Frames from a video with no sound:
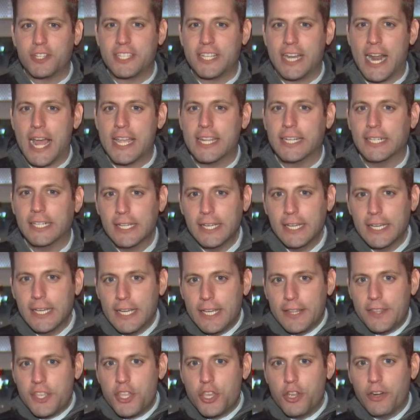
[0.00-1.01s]
Tonight,
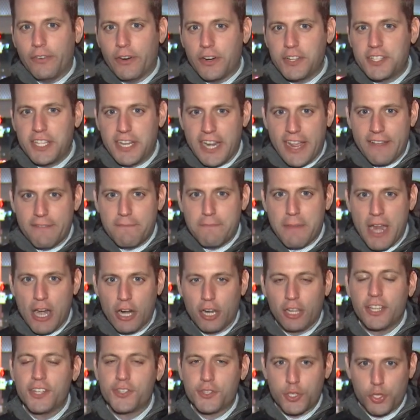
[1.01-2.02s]
the University of
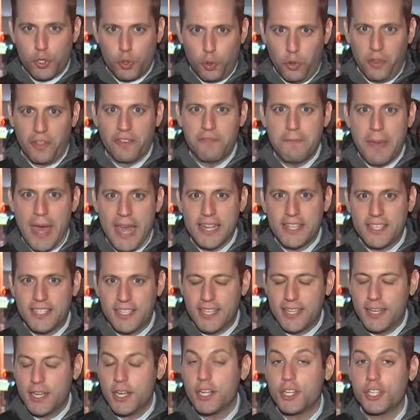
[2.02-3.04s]
Maryland School of
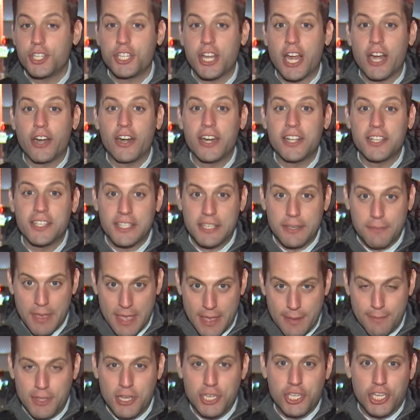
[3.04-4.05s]
Medicine sharing some
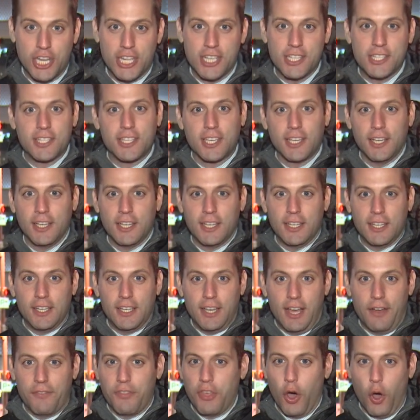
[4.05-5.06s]
images
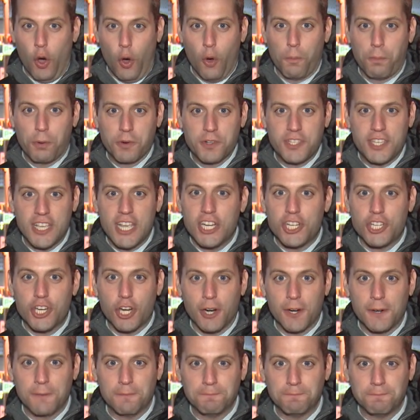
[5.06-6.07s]
of the whole
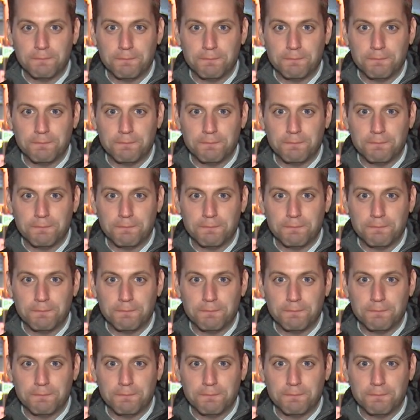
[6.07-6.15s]
procedure.